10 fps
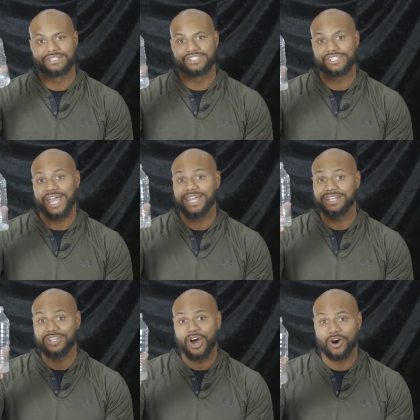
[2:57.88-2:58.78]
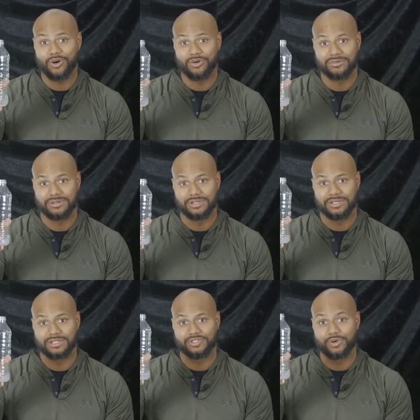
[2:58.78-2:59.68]
Saying no
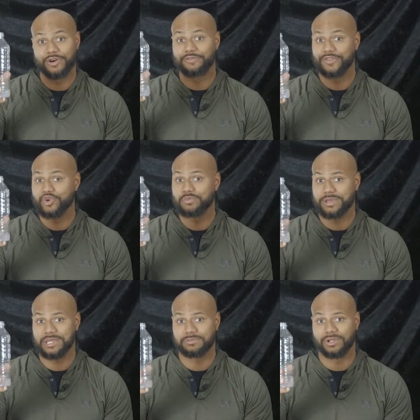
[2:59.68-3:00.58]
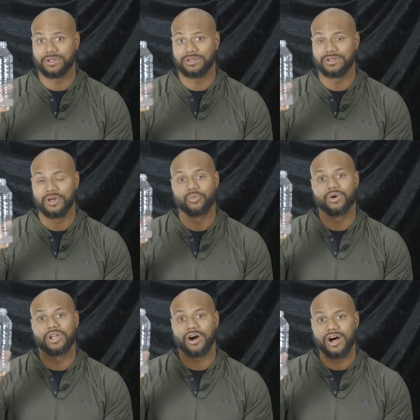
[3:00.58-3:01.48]
to a few people
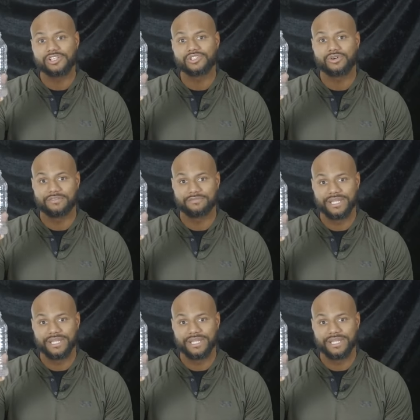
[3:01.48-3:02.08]
would also have